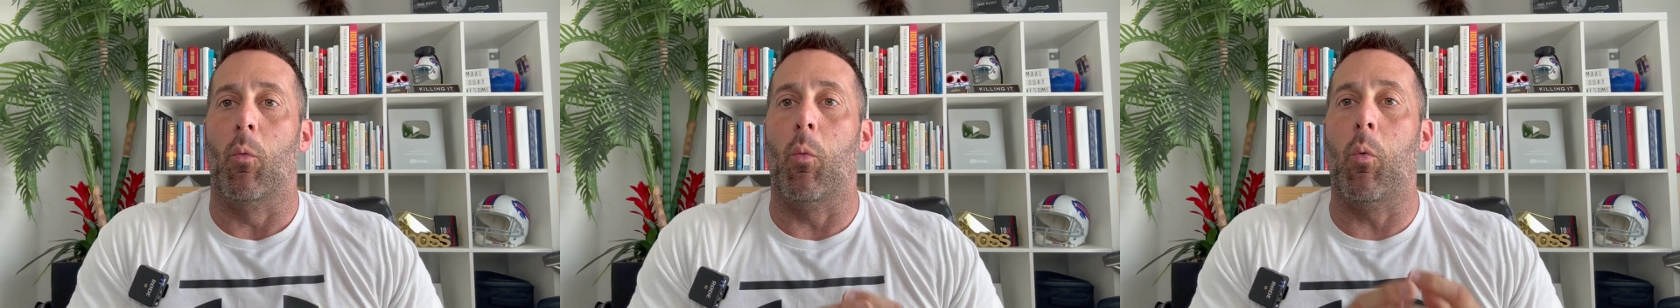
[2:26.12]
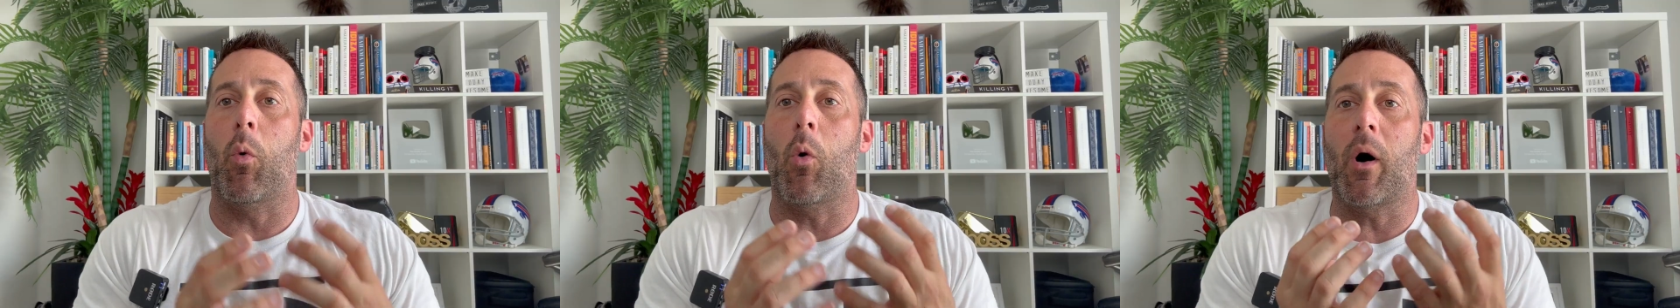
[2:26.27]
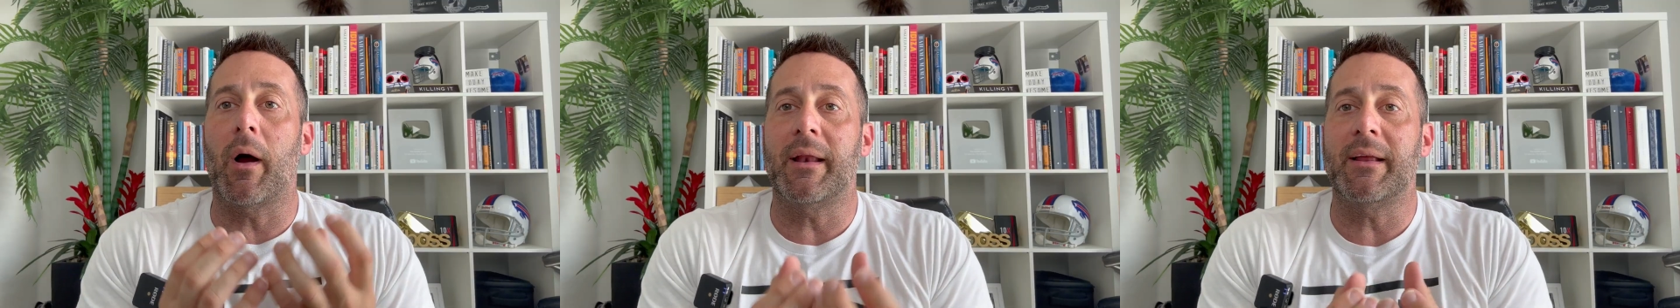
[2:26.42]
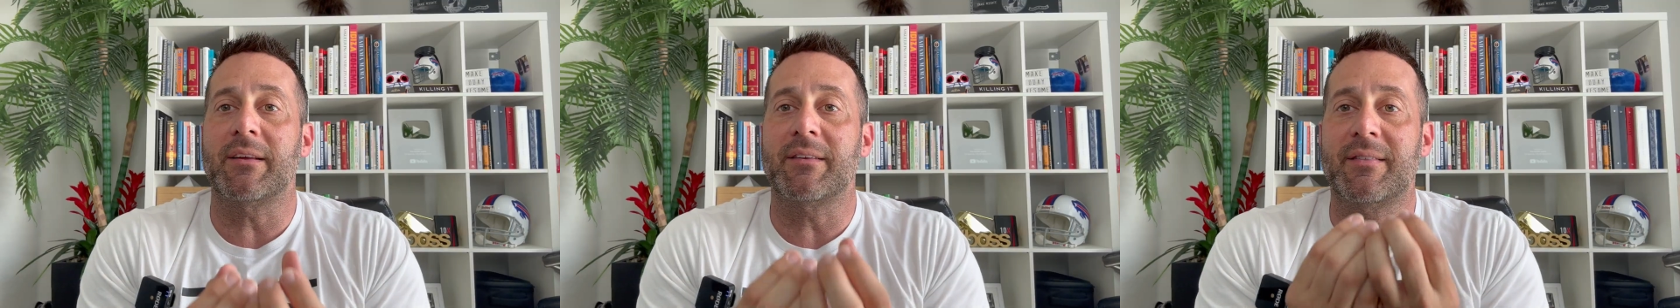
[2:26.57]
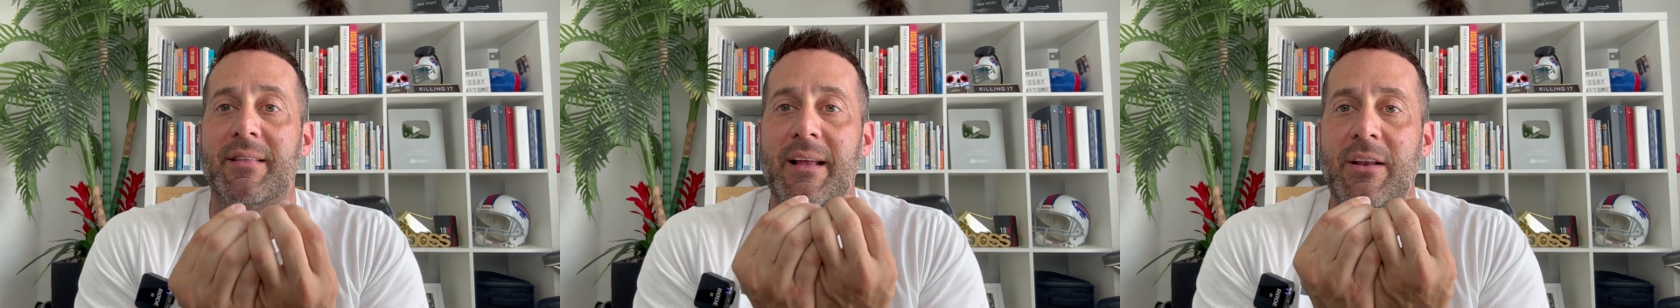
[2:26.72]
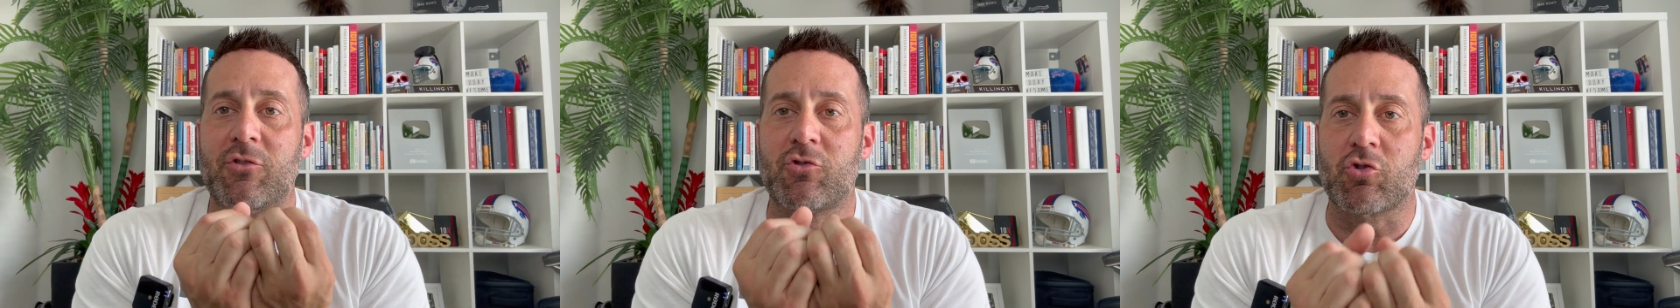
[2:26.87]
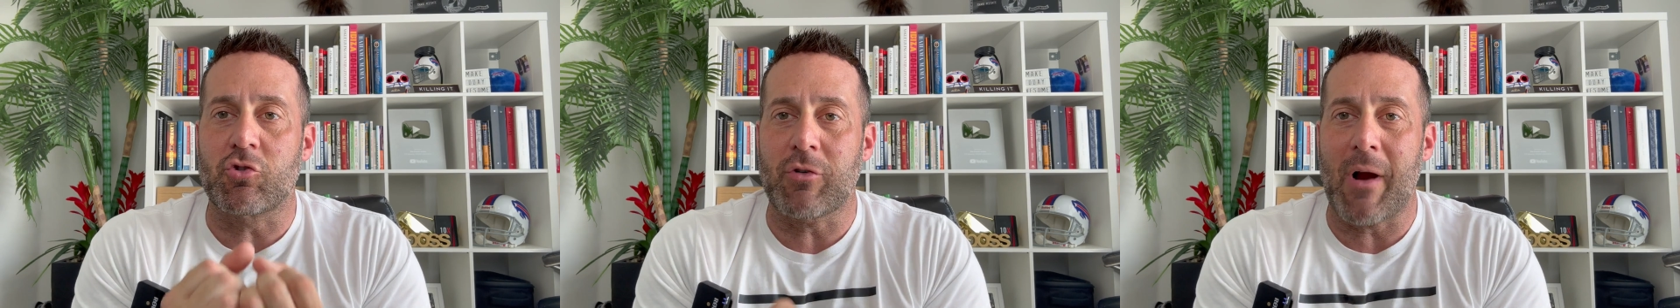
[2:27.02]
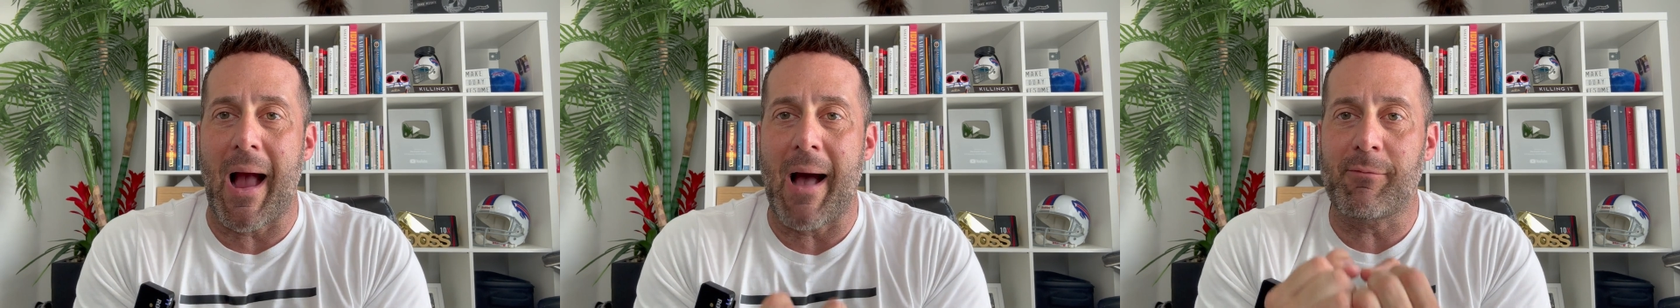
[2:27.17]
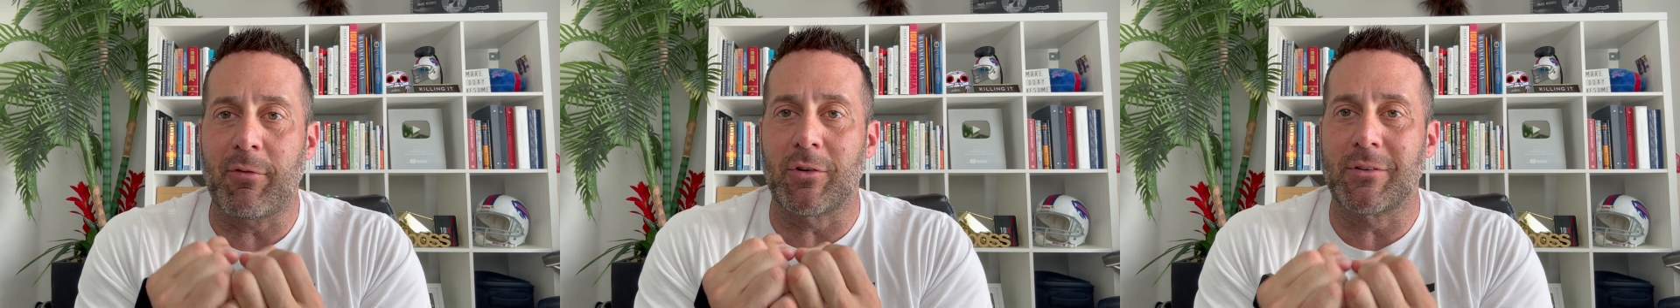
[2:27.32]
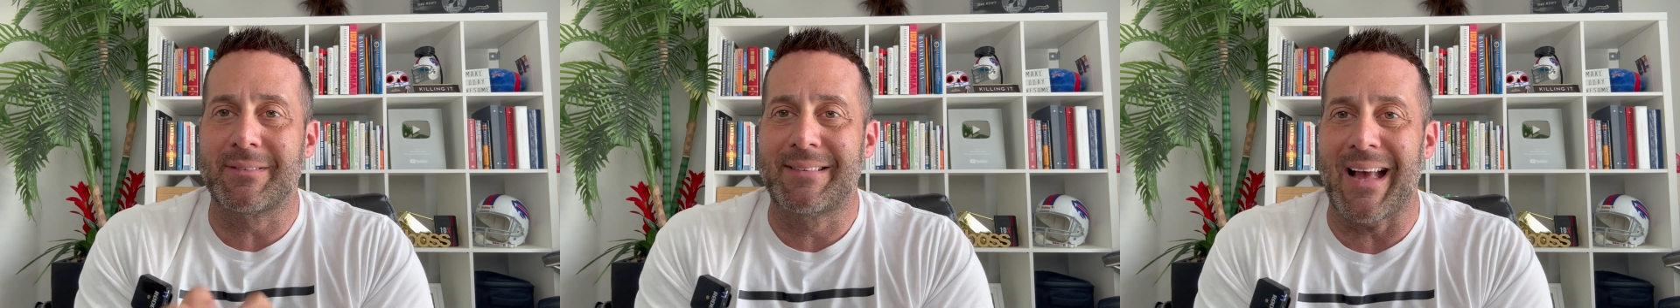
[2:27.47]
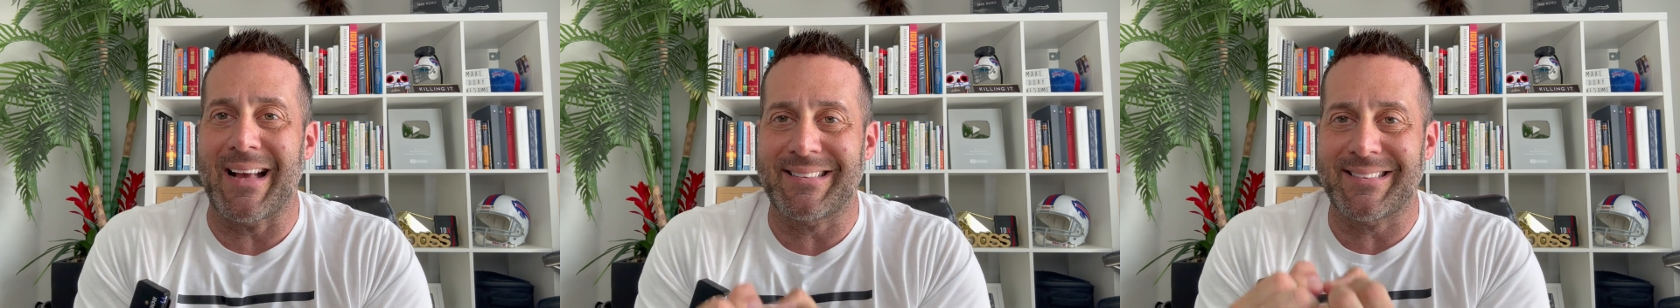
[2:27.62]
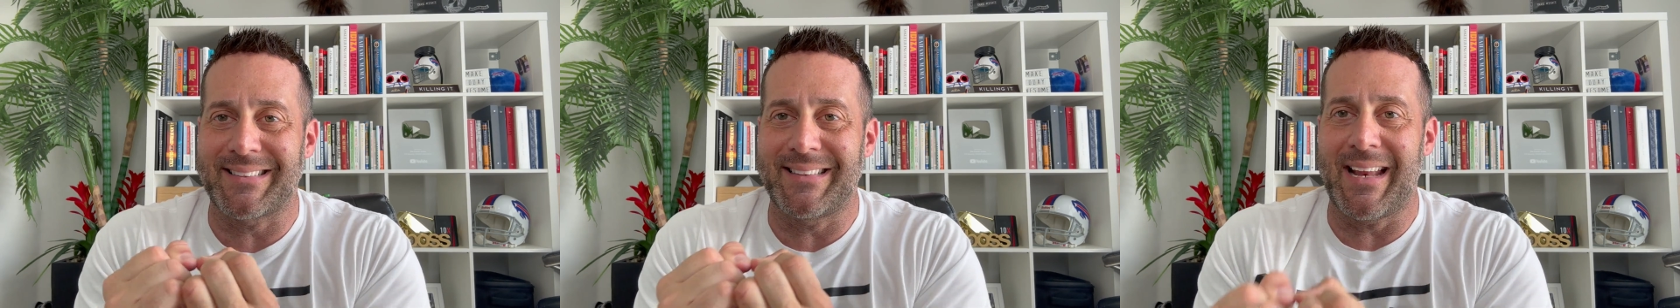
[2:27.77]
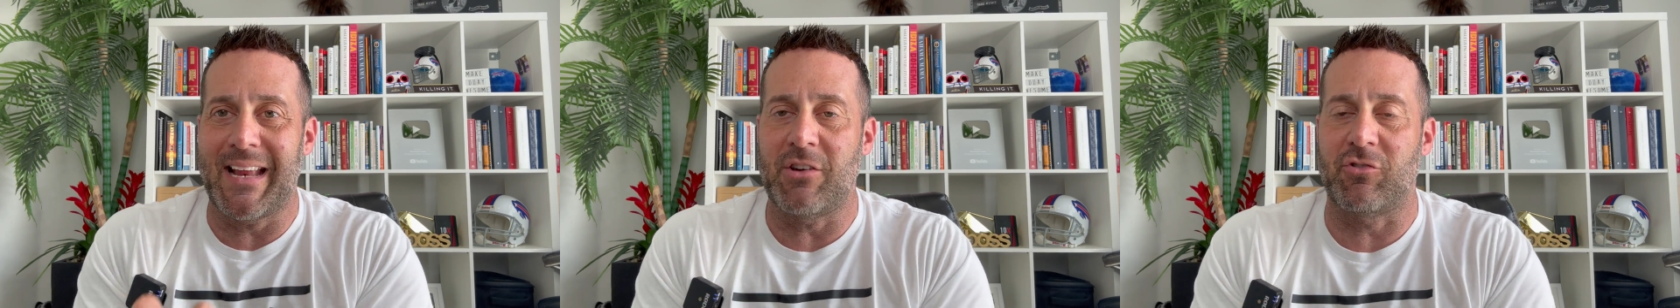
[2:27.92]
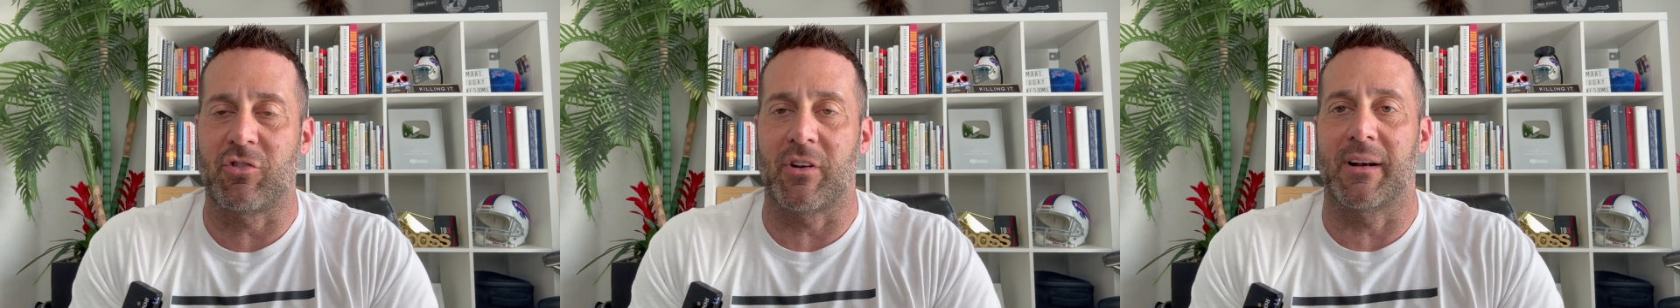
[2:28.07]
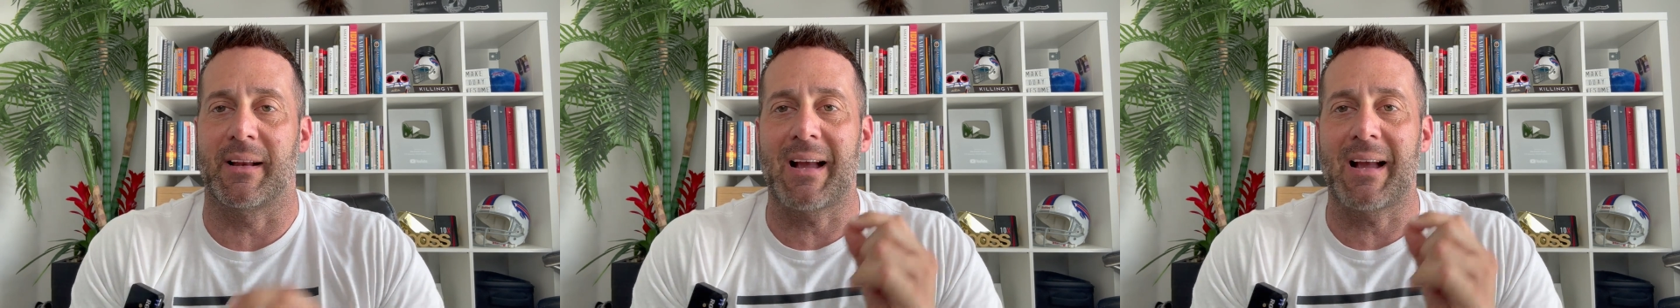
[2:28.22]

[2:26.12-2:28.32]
What is the travel destination?